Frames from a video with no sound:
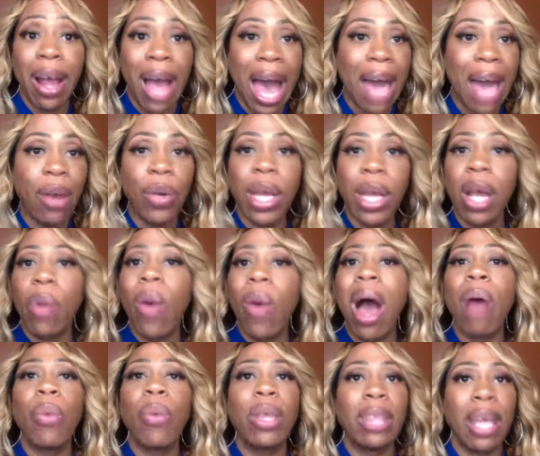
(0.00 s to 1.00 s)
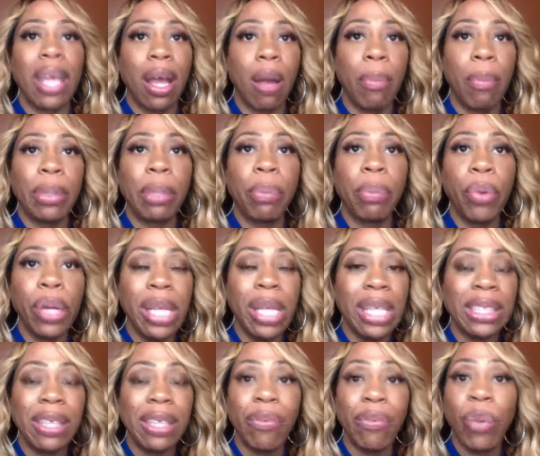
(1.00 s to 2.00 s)
I don't care why we there. But the point is,
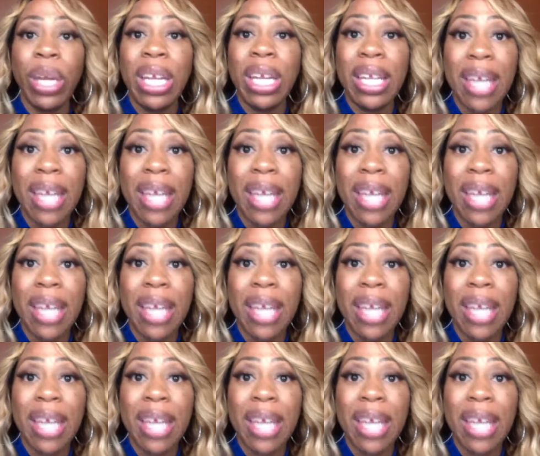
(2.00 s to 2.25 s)
if we